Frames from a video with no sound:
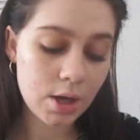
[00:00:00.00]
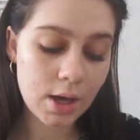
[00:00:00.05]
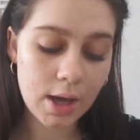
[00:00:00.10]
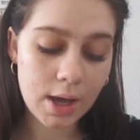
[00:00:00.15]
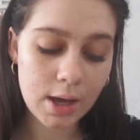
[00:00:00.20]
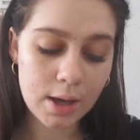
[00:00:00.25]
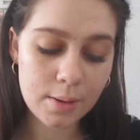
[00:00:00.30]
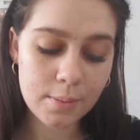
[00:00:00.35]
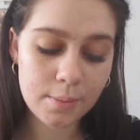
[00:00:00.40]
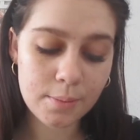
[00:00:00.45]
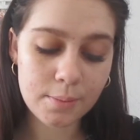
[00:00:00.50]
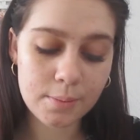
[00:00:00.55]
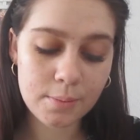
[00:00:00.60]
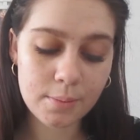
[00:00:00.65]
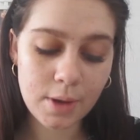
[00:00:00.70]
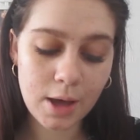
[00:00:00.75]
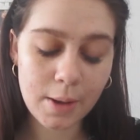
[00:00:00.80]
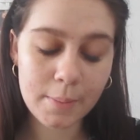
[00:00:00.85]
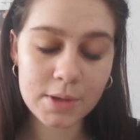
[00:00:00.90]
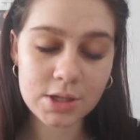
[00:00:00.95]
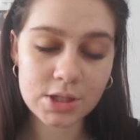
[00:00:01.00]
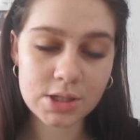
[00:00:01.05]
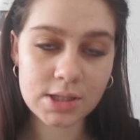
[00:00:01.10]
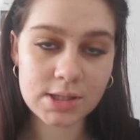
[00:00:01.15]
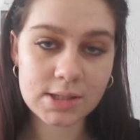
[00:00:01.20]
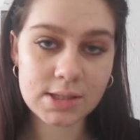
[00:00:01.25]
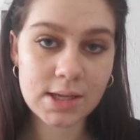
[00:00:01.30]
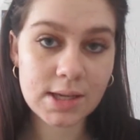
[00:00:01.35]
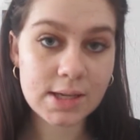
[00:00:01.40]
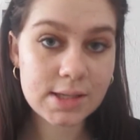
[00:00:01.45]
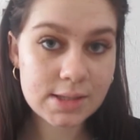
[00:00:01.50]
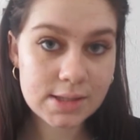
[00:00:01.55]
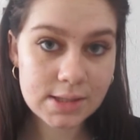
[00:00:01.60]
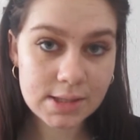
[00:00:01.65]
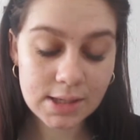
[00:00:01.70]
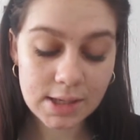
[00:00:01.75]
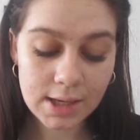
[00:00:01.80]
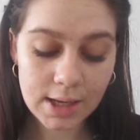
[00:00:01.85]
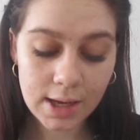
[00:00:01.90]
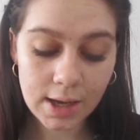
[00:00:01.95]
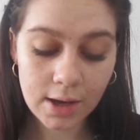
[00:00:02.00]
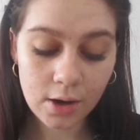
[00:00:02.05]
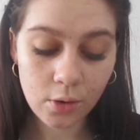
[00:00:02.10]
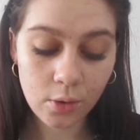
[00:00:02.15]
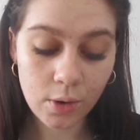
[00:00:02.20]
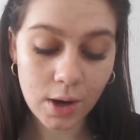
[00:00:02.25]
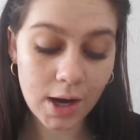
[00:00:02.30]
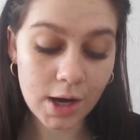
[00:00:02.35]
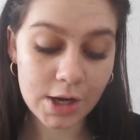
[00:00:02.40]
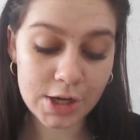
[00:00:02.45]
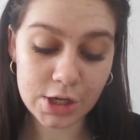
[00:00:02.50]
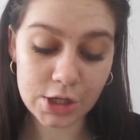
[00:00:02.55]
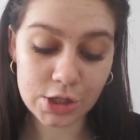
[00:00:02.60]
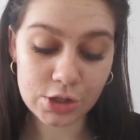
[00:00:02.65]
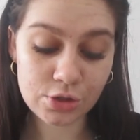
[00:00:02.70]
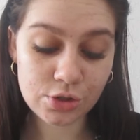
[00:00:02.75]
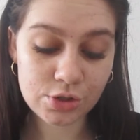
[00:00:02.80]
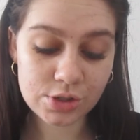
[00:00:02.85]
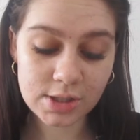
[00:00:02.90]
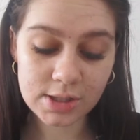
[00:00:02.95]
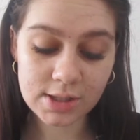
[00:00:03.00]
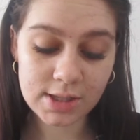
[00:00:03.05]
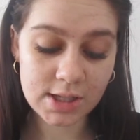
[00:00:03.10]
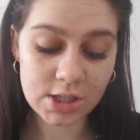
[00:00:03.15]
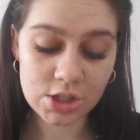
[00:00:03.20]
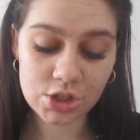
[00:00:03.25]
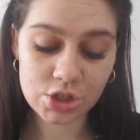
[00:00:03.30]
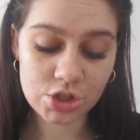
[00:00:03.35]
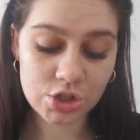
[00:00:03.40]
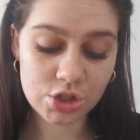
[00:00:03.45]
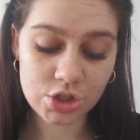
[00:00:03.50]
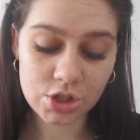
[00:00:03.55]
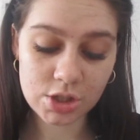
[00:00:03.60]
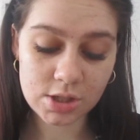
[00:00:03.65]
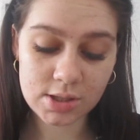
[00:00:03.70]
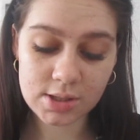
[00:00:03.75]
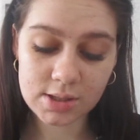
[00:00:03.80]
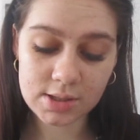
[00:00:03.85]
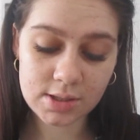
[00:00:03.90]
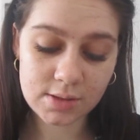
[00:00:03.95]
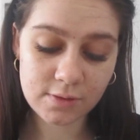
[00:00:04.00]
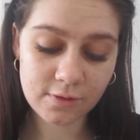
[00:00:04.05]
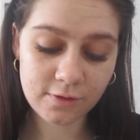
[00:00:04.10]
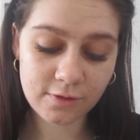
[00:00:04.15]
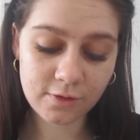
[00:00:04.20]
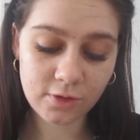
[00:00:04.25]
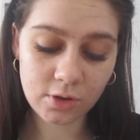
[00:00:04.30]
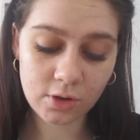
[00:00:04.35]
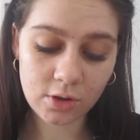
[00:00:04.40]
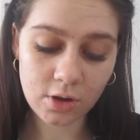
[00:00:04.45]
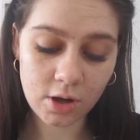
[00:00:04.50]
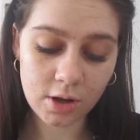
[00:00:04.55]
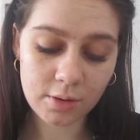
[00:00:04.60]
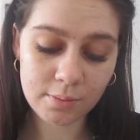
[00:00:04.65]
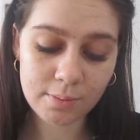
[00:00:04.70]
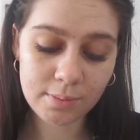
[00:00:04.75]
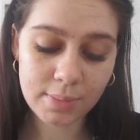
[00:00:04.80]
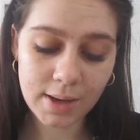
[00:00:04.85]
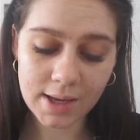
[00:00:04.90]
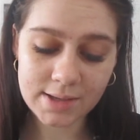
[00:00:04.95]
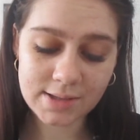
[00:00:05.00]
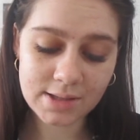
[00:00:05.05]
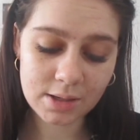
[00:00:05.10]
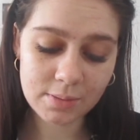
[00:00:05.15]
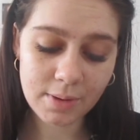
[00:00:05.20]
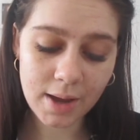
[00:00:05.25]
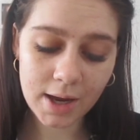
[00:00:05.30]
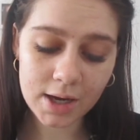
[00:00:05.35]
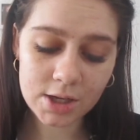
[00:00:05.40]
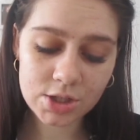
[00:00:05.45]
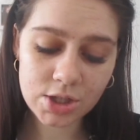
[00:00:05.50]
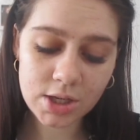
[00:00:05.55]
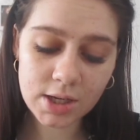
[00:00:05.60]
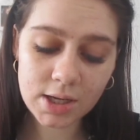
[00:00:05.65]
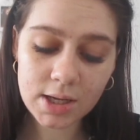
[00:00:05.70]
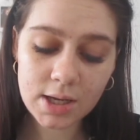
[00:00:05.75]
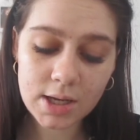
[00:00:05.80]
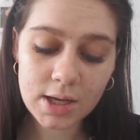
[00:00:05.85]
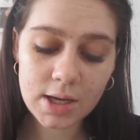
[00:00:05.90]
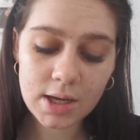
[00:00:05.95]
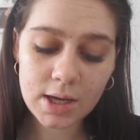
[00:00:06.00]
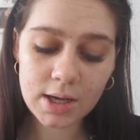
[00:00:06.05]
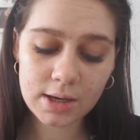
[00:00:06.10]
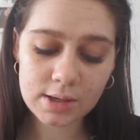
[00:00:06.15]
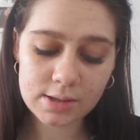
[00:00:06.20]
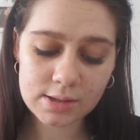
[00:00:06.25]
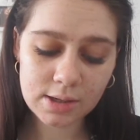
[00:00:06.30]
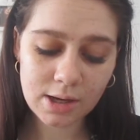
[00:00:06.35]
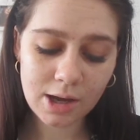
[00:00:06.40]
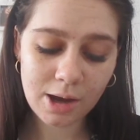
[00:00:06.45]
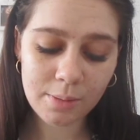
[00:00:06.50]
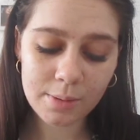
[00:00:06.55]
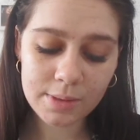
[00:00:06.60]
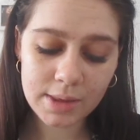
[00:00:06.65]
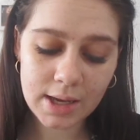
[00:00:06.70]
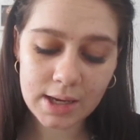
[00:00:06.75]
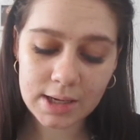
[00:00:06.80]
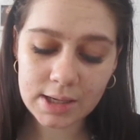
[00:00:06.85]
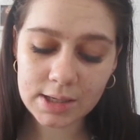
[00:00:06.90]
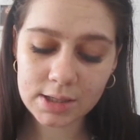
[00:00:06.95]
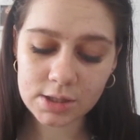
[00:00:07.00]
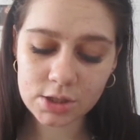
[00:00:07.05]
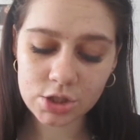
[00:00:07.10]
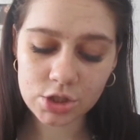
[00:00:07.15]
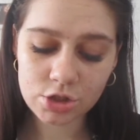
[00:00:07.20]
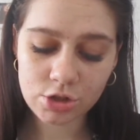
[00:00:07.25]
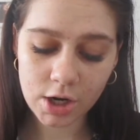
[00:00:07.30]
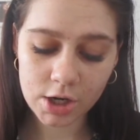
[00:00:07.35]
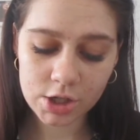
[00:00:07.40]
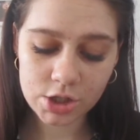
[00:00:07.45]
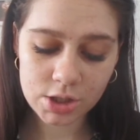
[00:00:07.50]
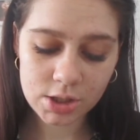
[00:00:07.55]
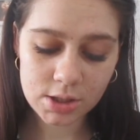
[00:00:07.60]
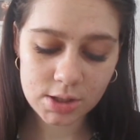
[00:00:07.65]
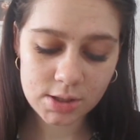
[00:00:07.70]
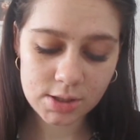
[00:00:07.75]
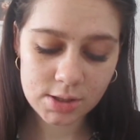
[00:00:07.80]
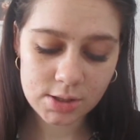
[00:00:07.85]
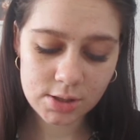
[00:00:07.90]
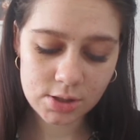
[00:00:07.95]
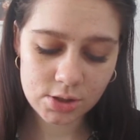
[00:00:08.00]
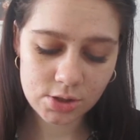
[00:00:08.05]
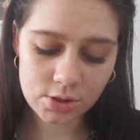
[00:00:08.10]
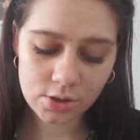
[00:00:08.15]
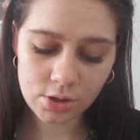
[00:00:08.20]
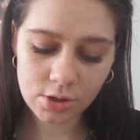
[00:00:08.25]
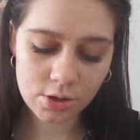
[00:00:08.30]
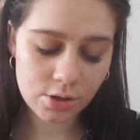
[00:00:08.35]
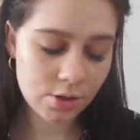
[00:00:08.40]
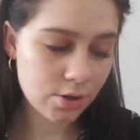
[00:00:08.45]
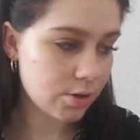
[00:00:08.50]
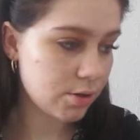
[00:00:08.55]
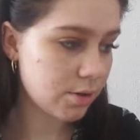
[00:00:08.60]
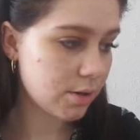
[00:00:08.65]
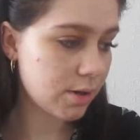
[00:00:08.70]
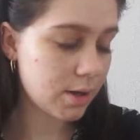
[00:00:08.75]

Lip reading: how much this is in here or how to use it. It's just full on plastic packaging. It doesn't come with any instructions. So